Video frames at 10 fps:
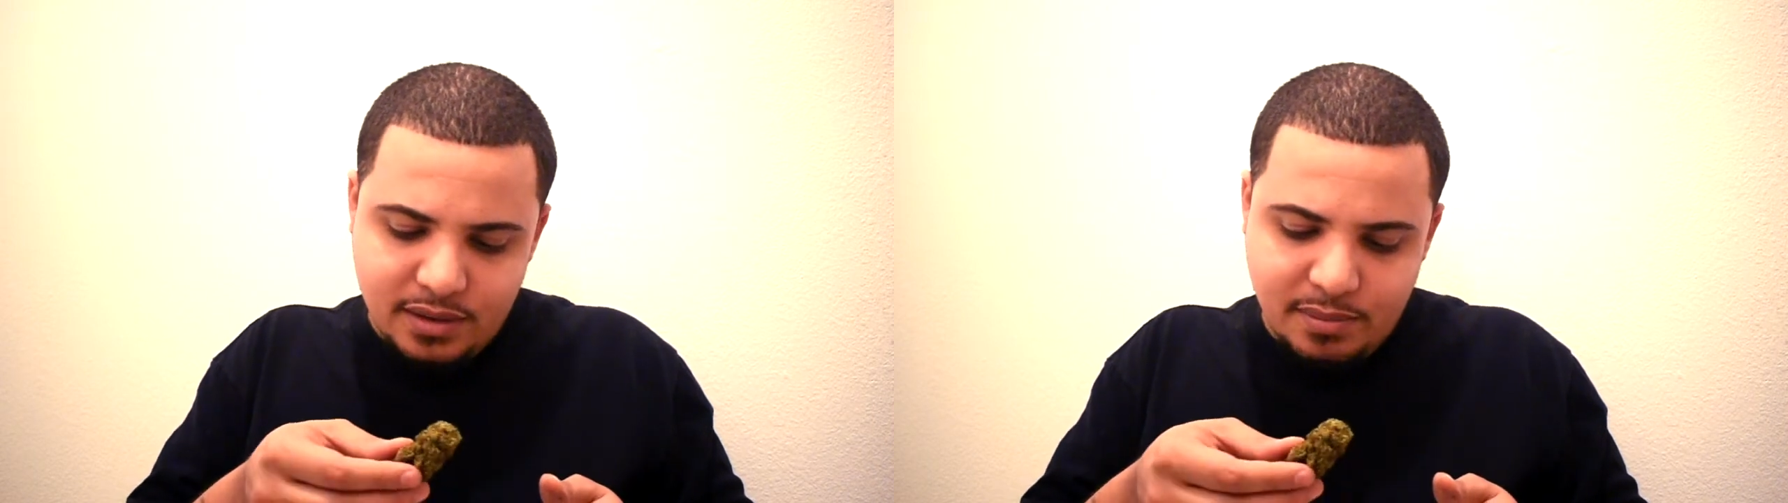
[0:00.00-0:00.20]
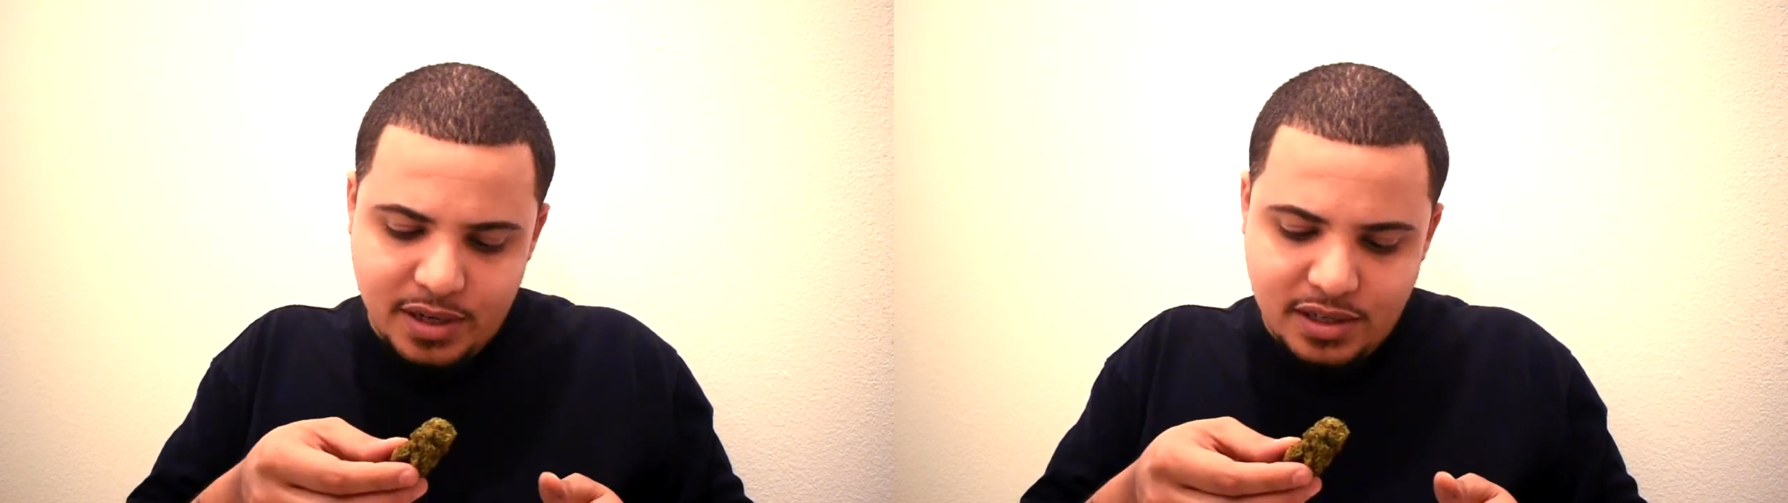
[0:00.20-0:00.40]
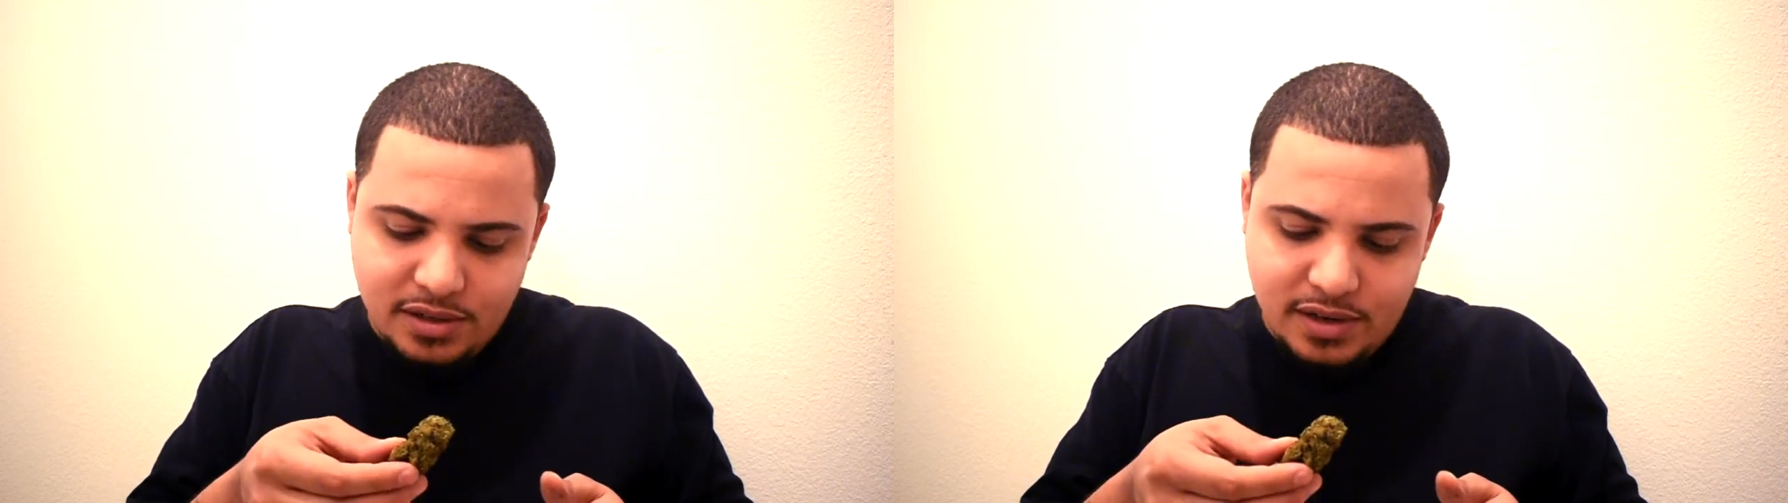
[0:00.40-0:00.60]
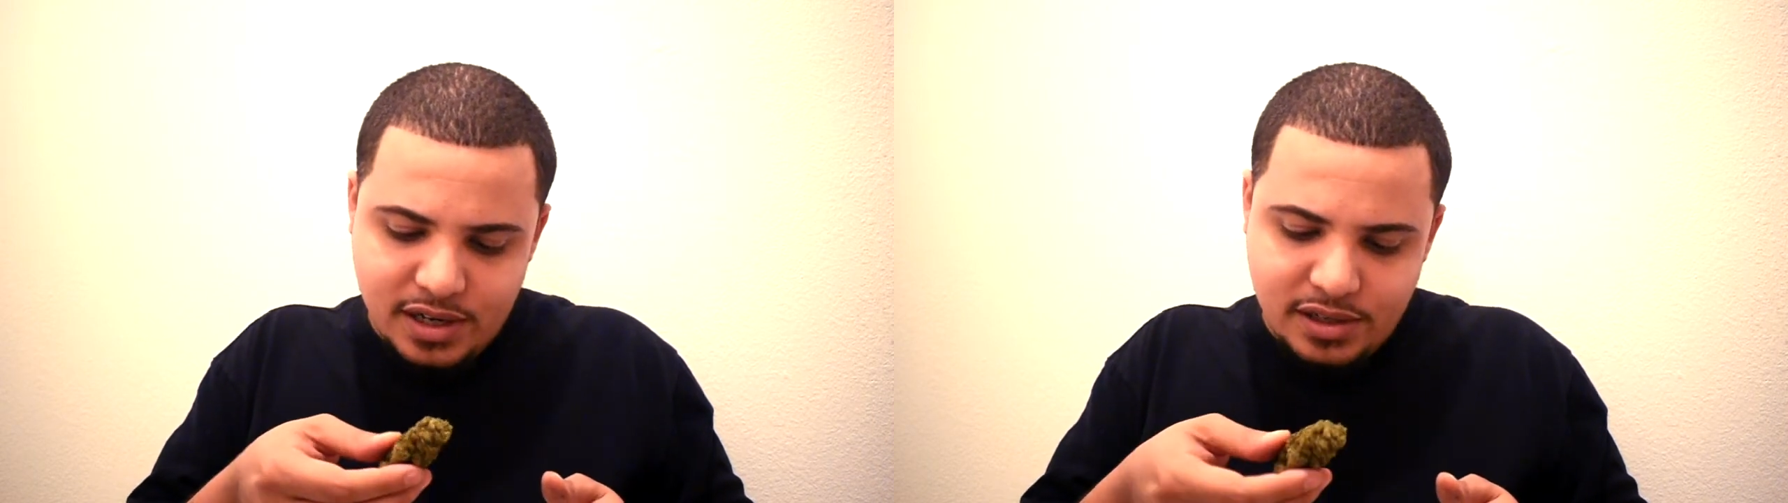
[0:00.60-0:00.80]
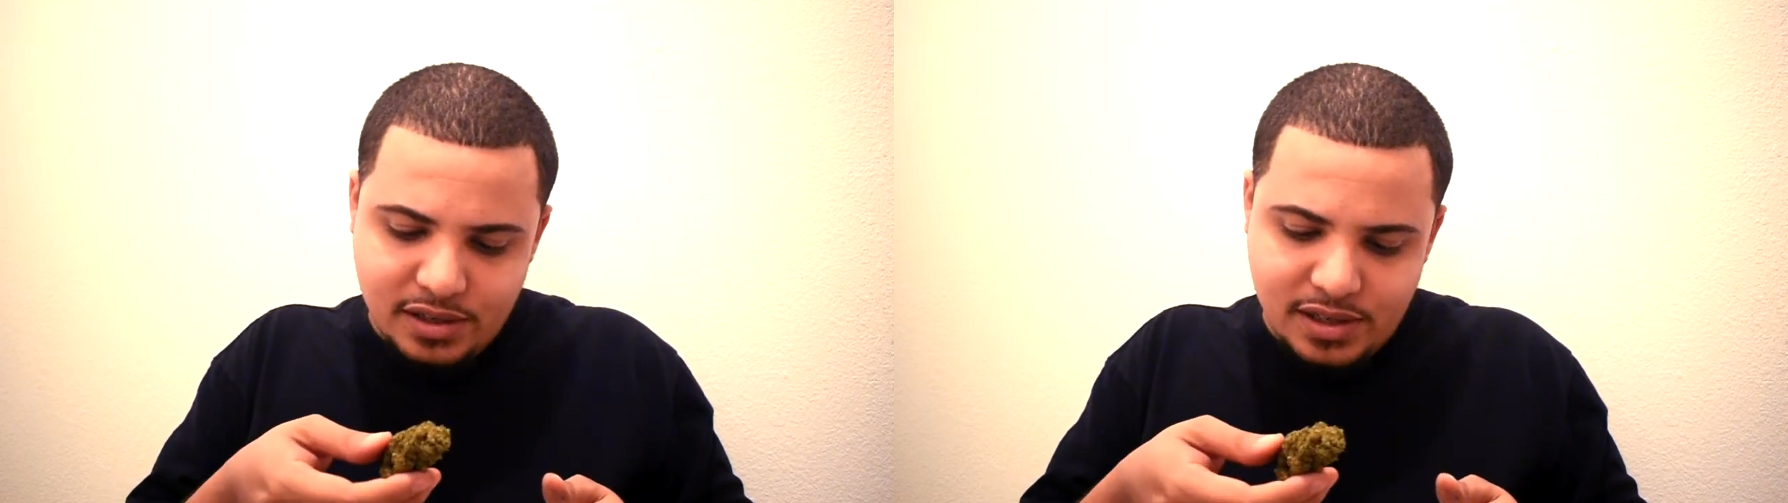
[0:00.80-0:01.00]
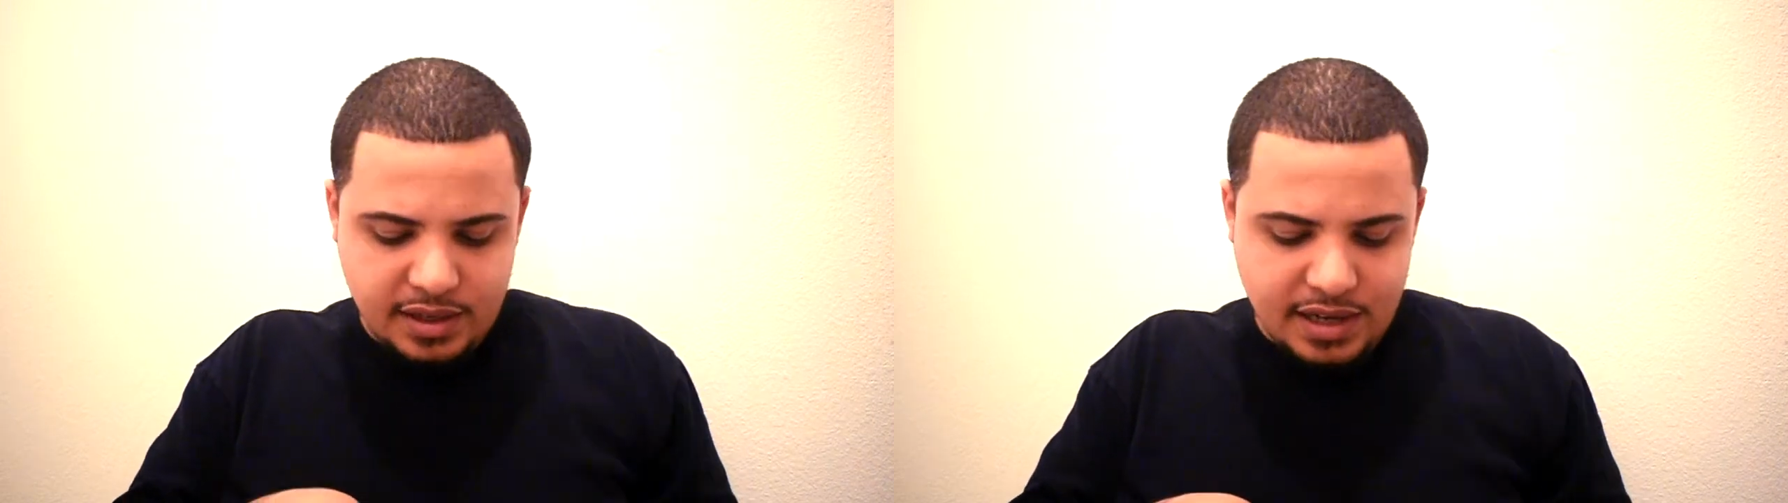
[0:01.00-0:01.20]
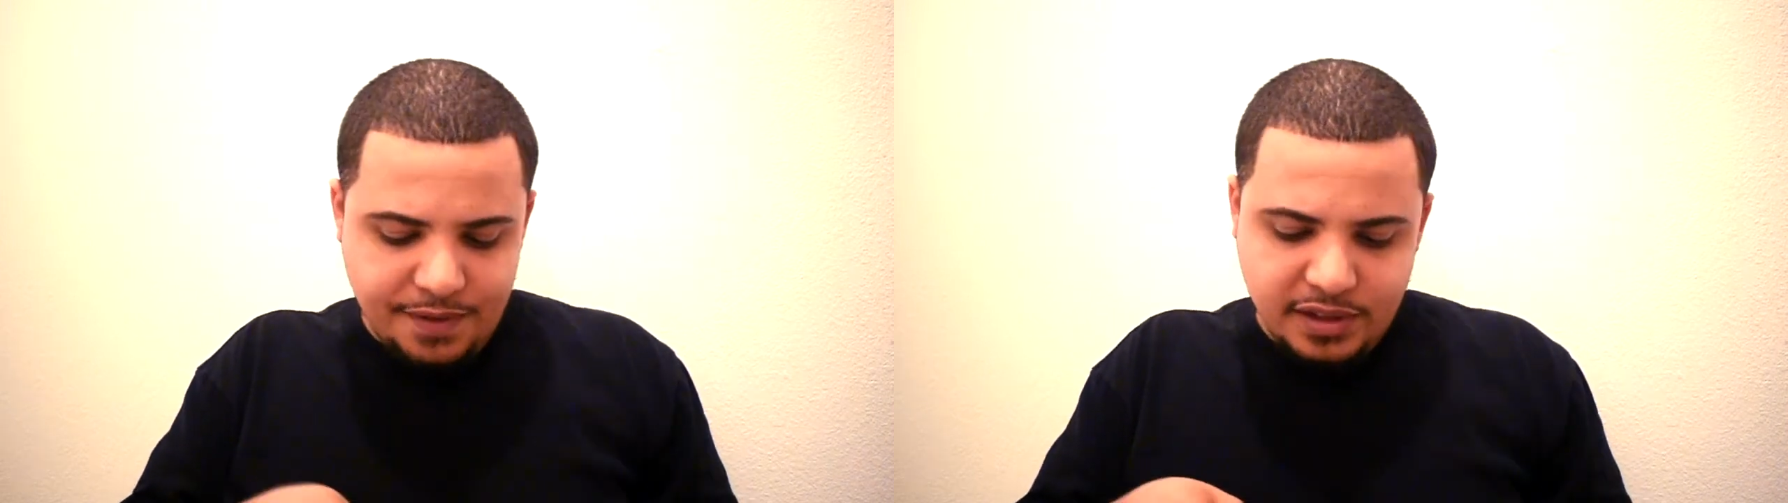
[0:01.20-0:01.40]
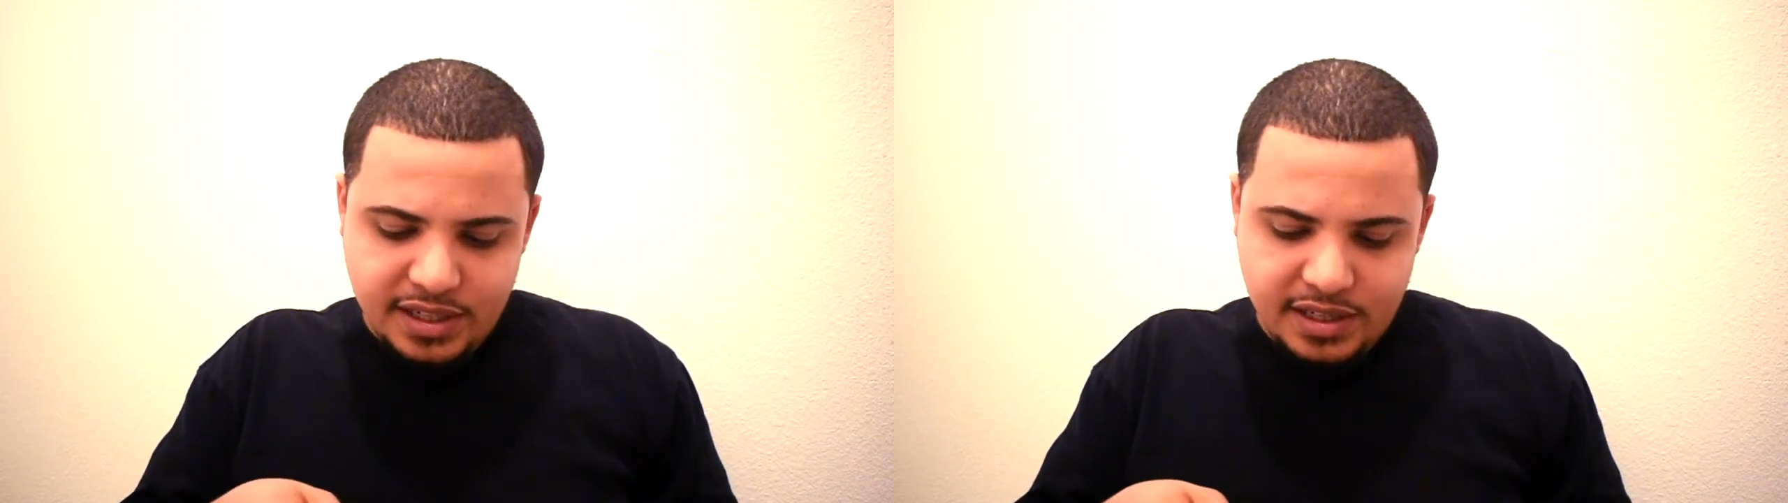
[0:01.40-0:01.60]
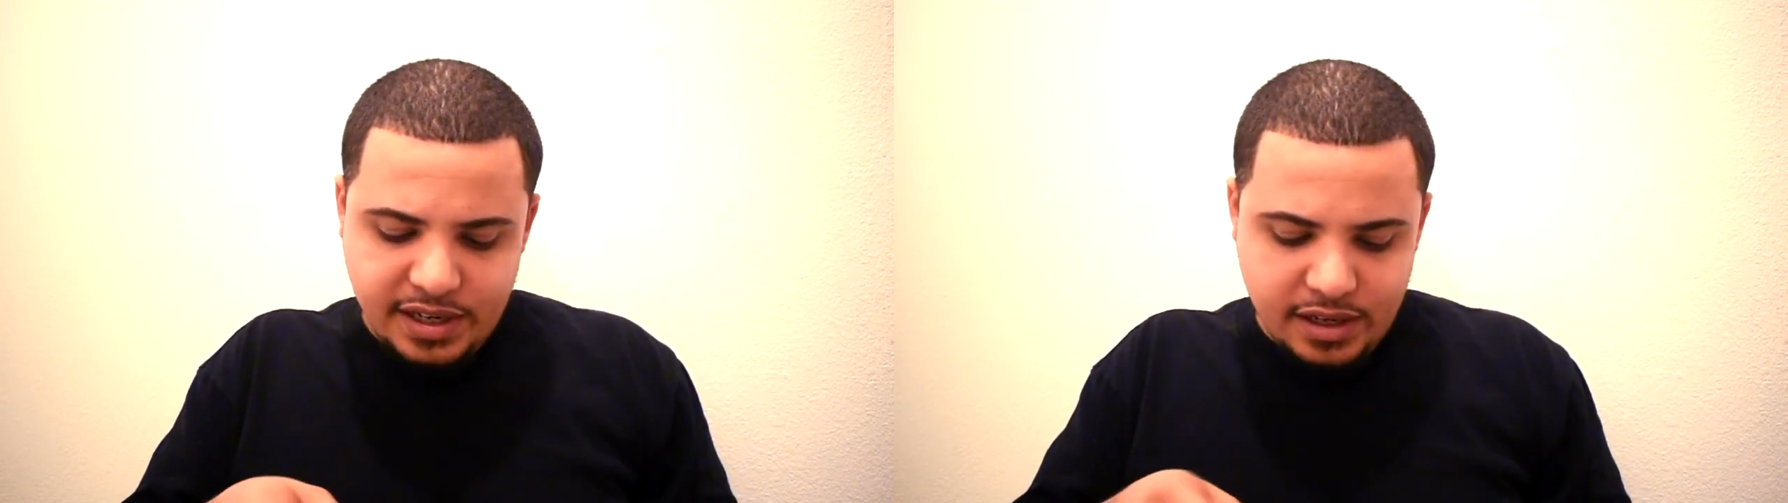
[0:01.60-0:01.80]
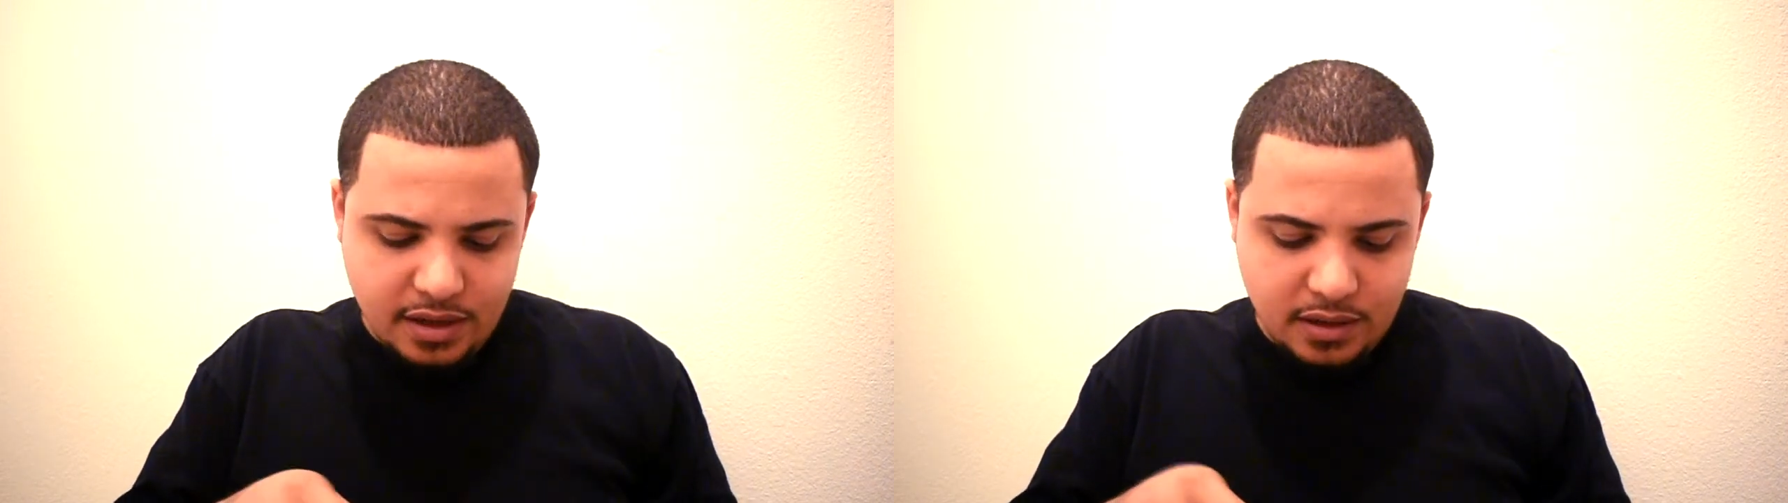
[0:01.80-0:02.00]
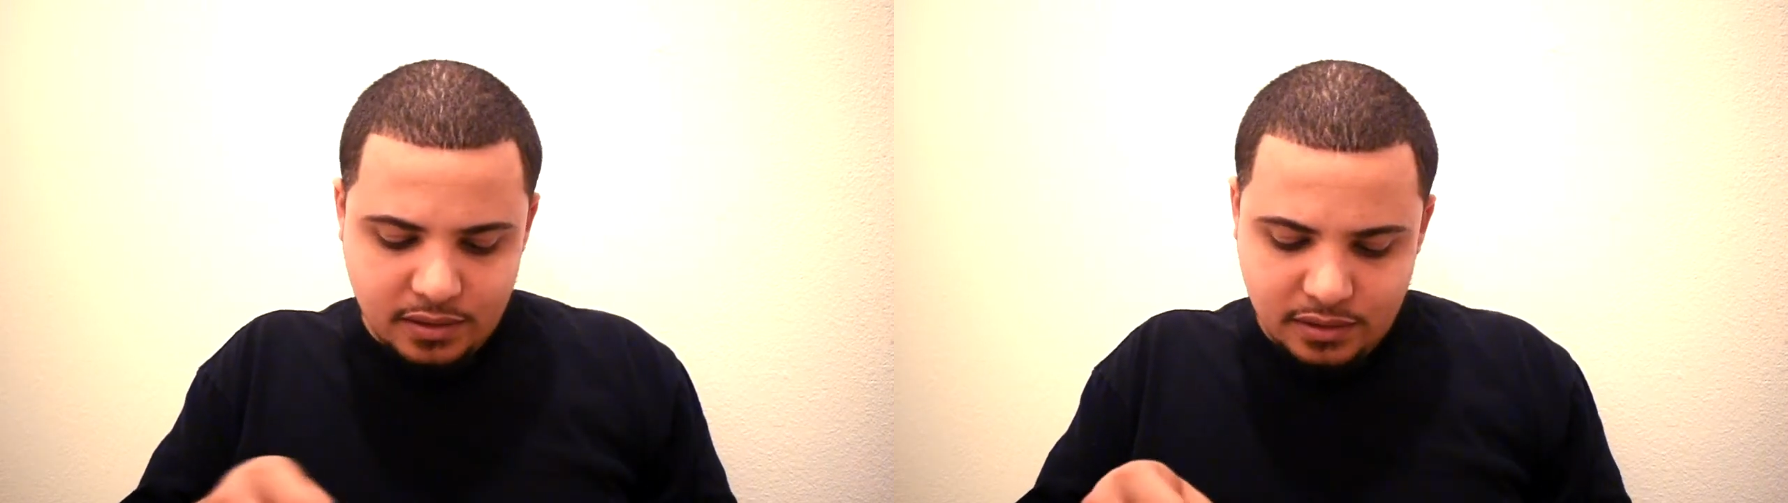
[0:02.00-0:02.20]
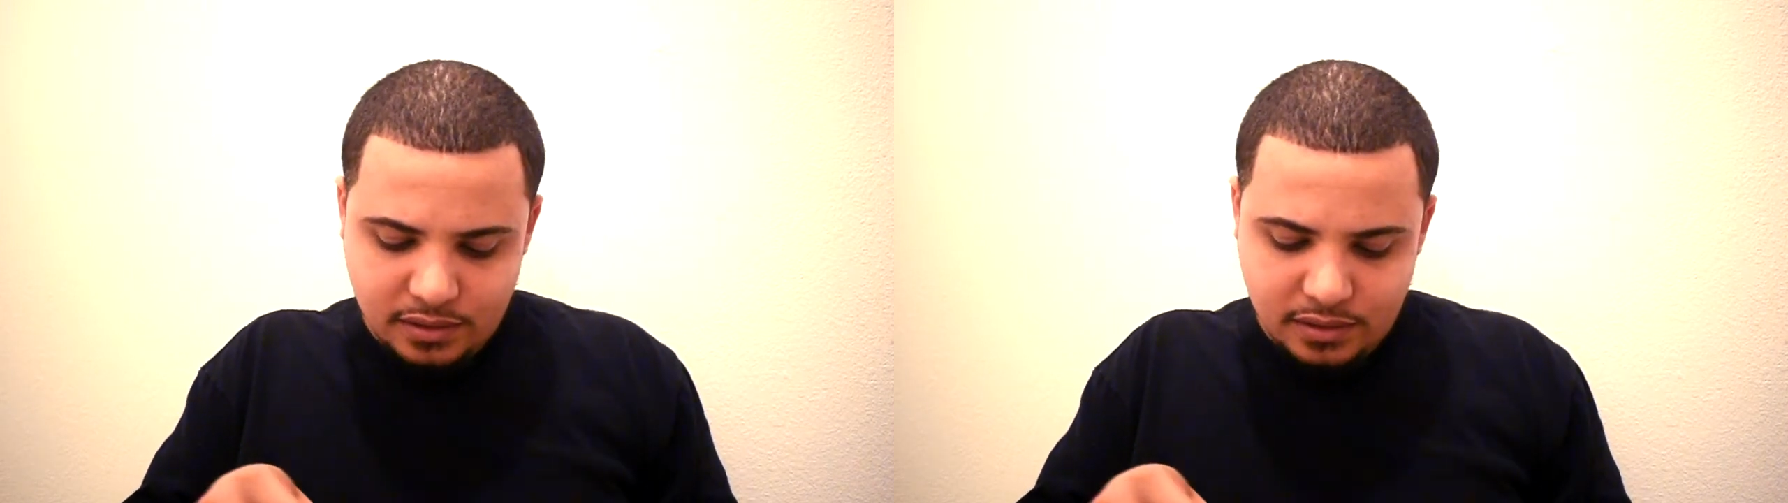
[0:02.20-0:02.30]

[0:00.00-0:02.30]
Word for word: bud structure. definitely sticky though.